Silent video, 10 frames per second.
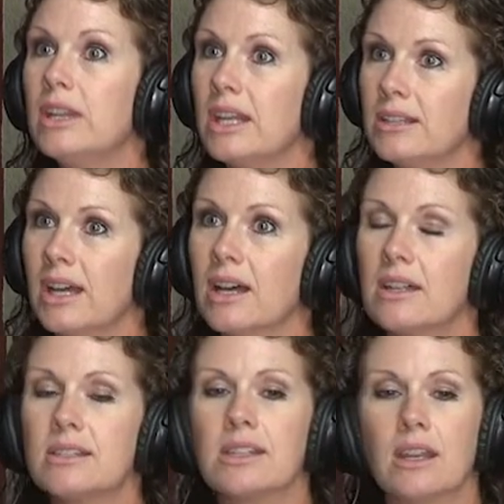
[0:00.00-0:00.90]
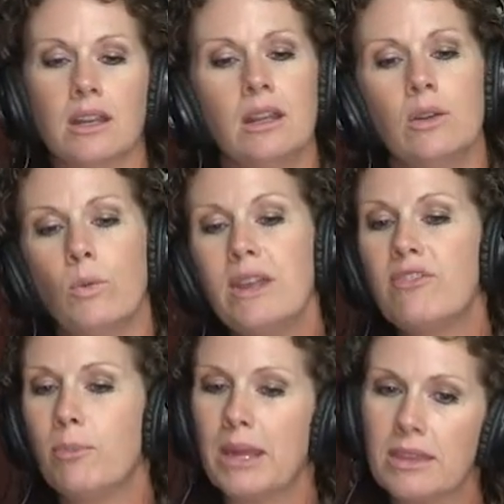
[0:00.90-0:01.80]
that it does, and
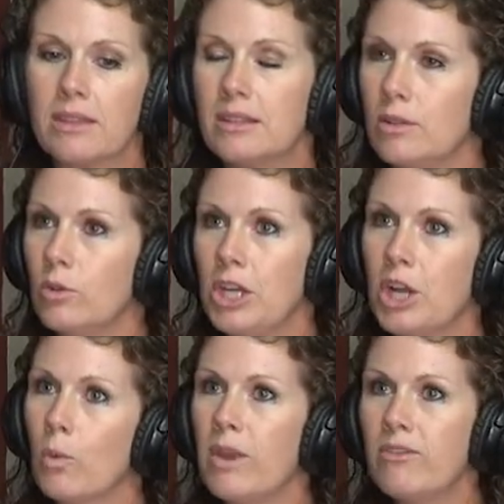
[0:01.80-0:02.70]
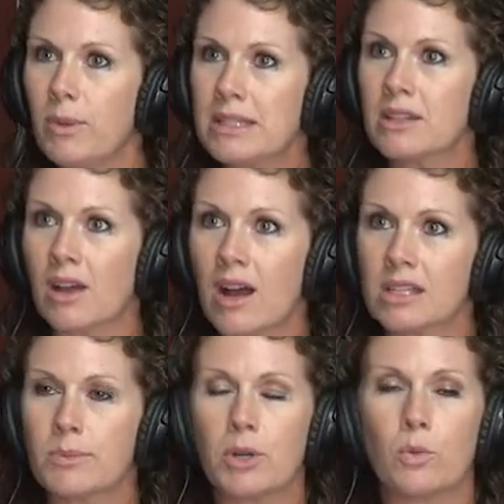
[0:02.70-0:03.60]
we've been to the
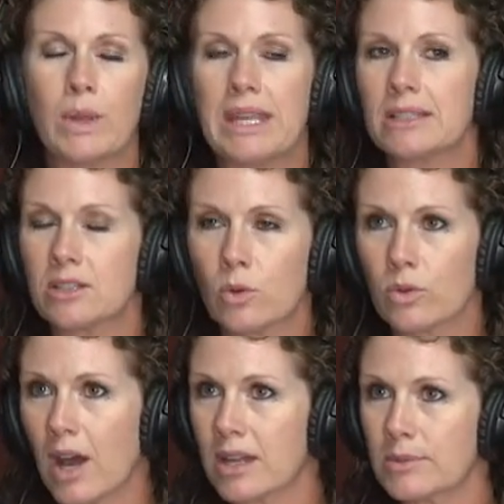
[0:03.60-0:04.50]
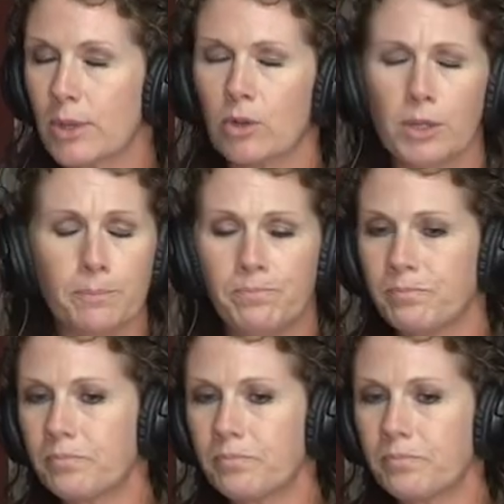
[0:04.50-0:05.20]
hospital, and we get to tour the hospital, and